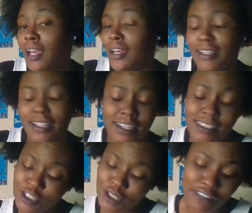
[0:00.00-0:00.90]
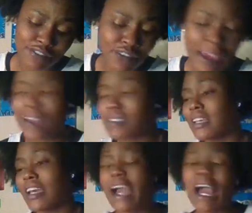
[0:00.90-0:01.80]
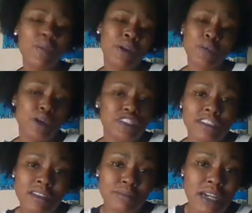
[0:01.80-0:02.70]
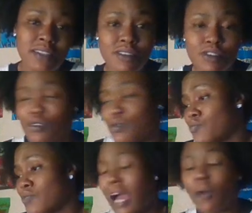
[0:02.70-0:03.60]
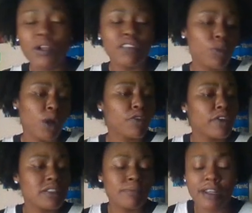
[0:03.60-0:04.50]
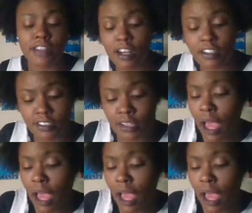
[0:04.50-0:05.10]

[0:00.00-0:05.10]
Like, straight facts. Like, I wouldn't want Giselle in my circle. I wouldn't even want her raising my daughters.